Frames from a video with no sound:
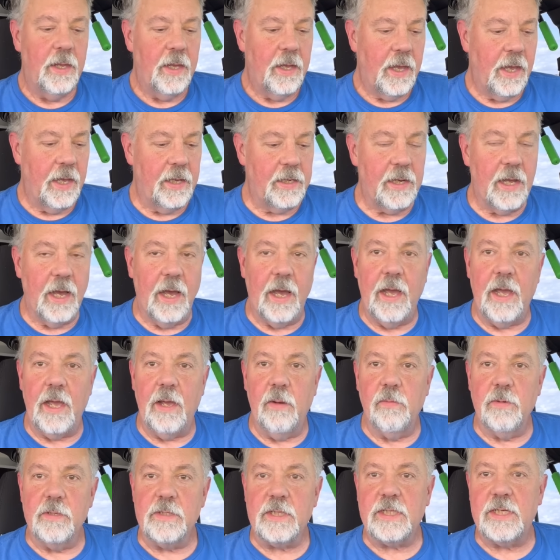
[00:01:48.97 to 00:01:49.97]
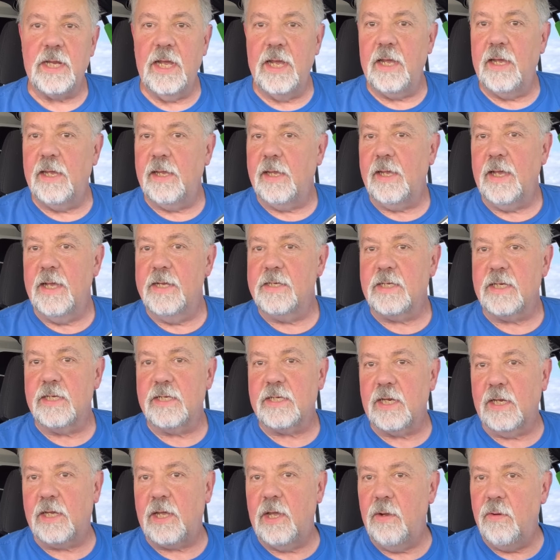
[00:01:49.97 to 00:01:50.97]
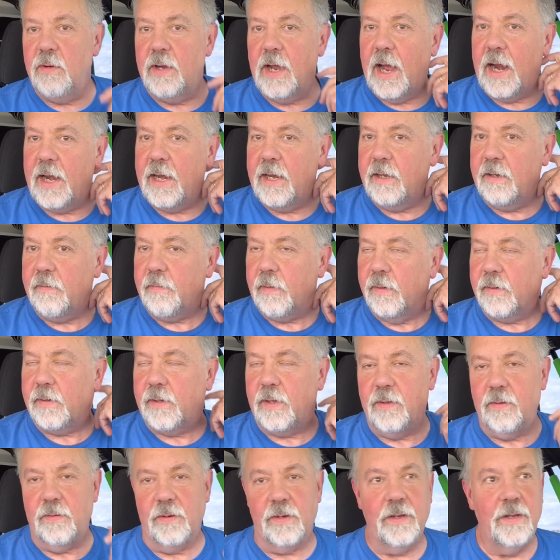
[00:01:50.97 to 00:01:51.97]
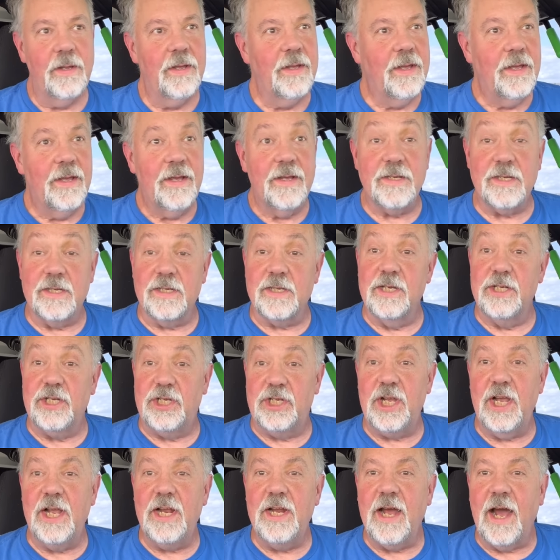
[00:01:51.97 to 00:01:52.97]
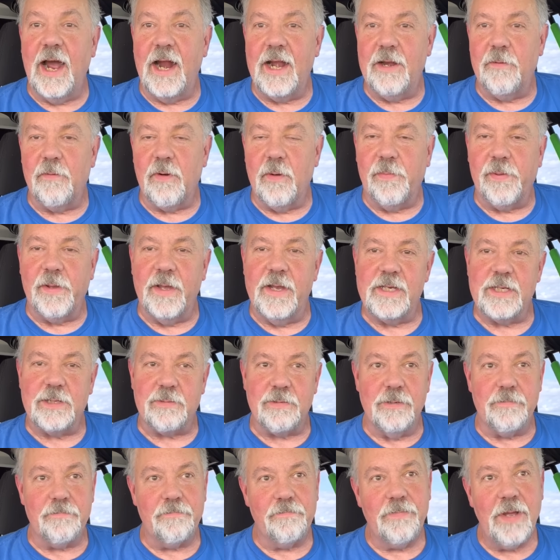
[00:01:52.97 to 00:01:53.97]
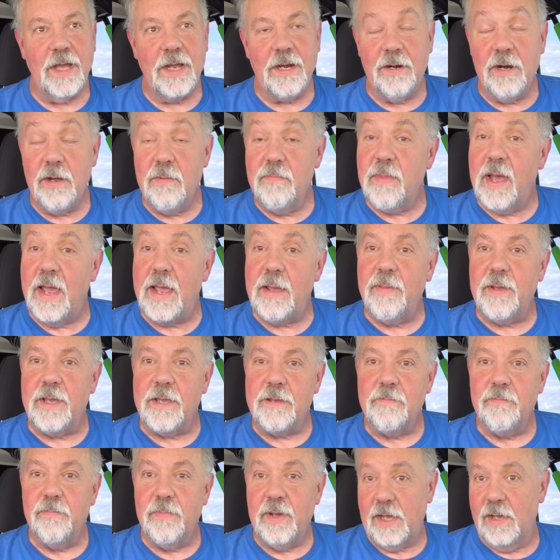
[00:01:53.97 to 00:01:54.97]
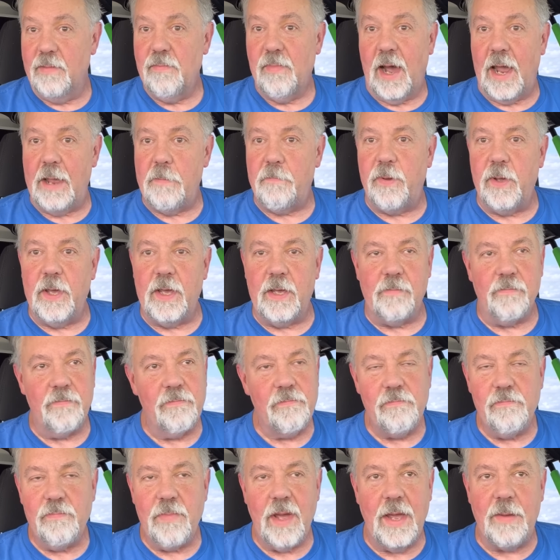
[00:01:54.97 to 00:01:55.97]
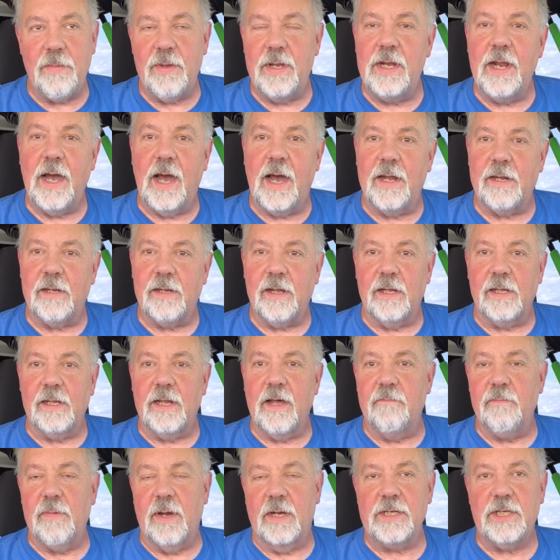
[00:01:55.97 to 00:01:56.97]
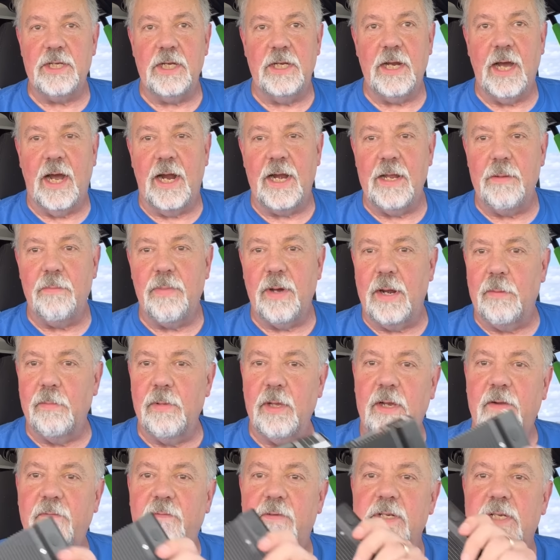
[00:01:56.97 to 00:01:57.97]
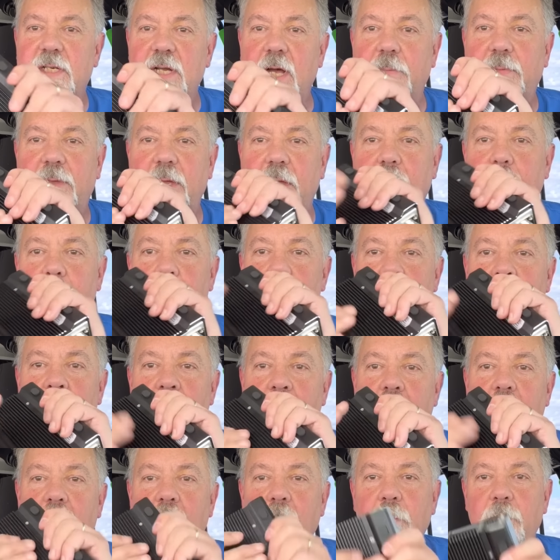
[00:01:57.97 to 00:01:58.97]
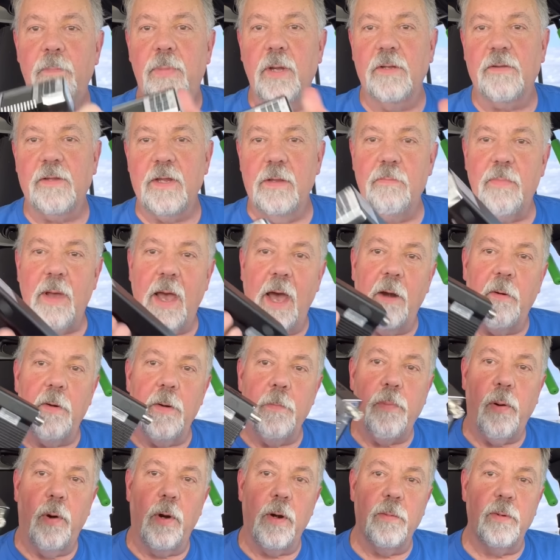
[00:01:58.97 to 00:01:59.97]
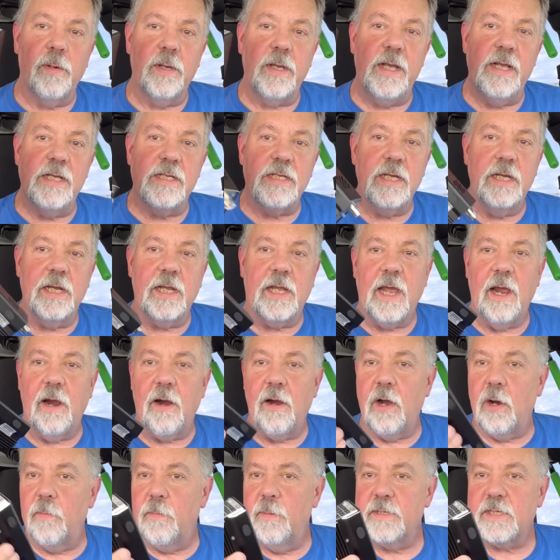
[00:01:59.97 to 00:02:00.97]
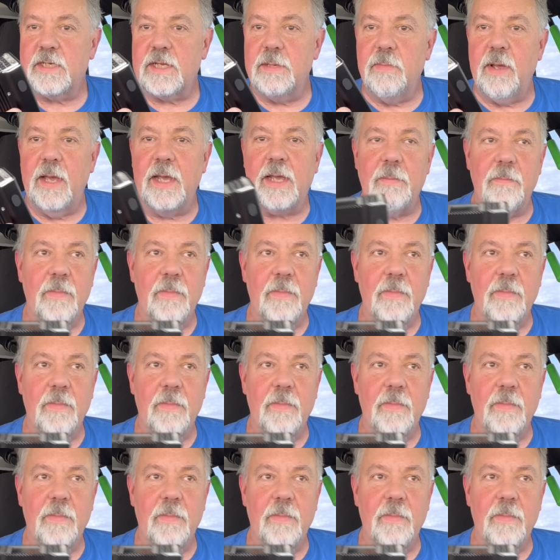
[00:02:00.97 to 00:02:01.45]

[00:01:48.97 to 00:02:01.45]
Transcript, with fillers: And uh, and we'll see. Is this a Q90? A Q, is this a G90 replacement? I don't know. Maybe it might be. Maybe not. I love my G90, but I'm looking for something built-in battery, portable, easy to carry. Almost can make a